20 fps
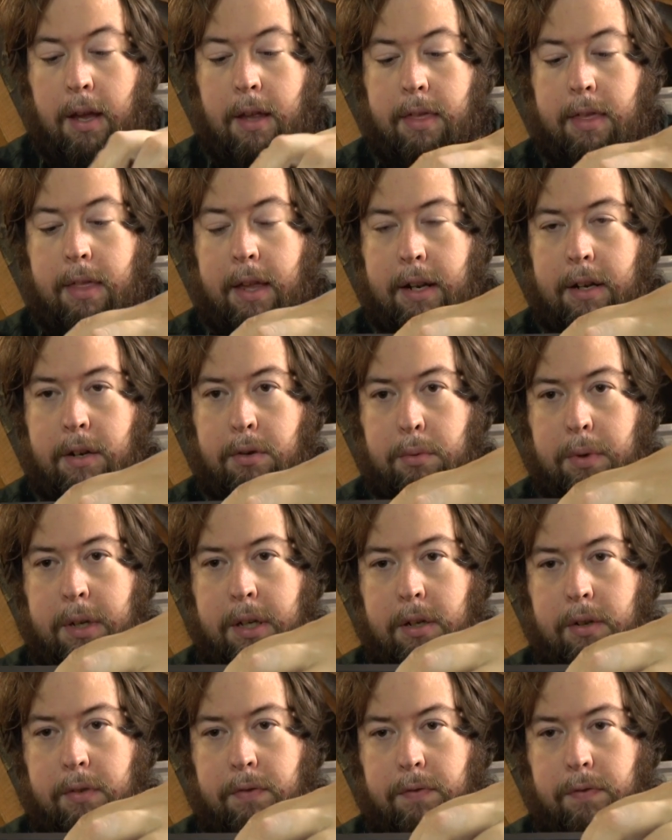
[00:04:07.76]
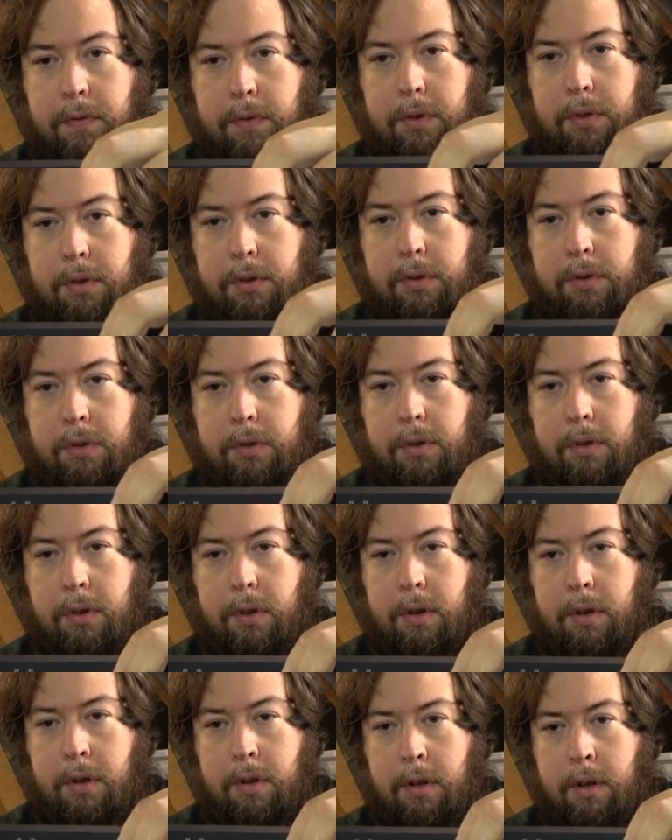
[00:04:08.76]
Then we've got 4
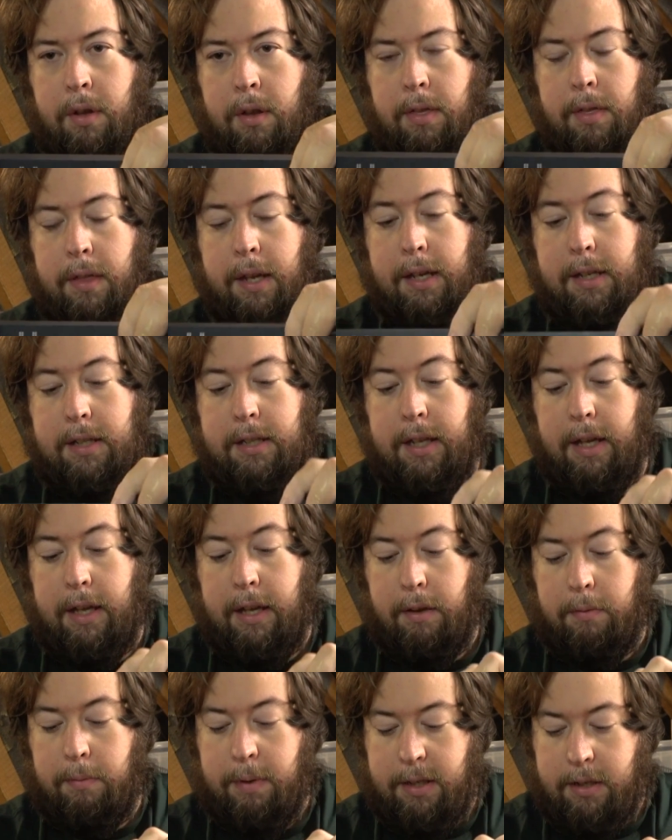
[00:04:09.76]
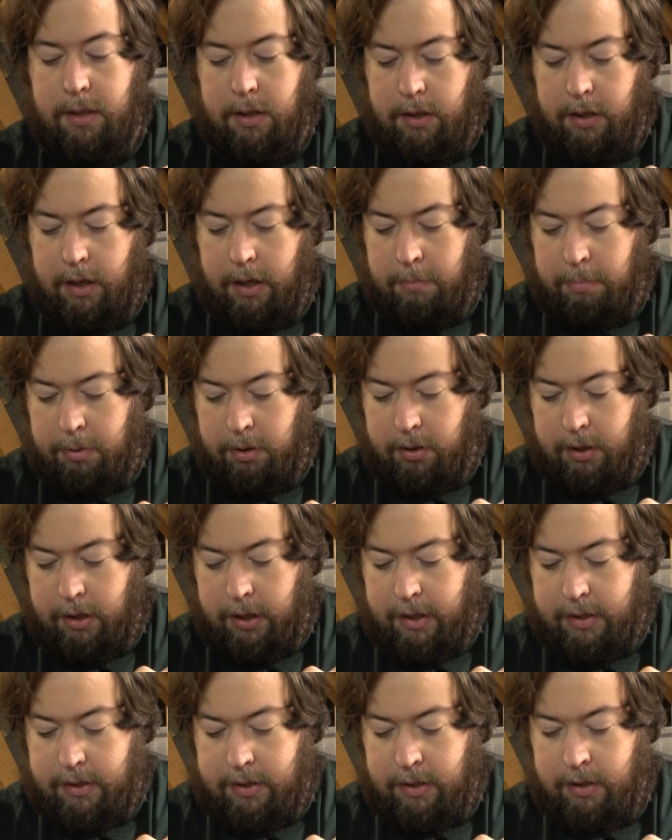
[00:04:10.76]
things here which are labelled
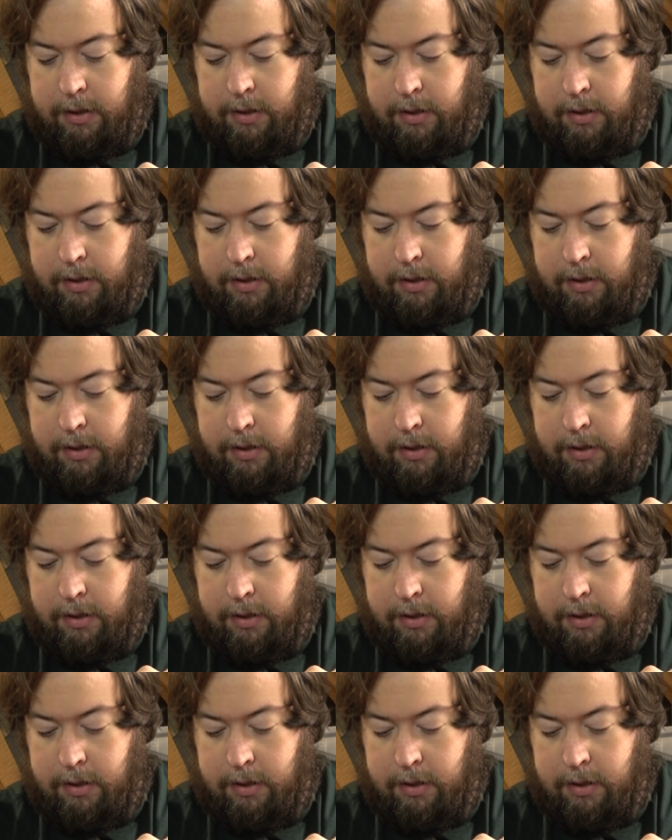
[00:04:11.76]
as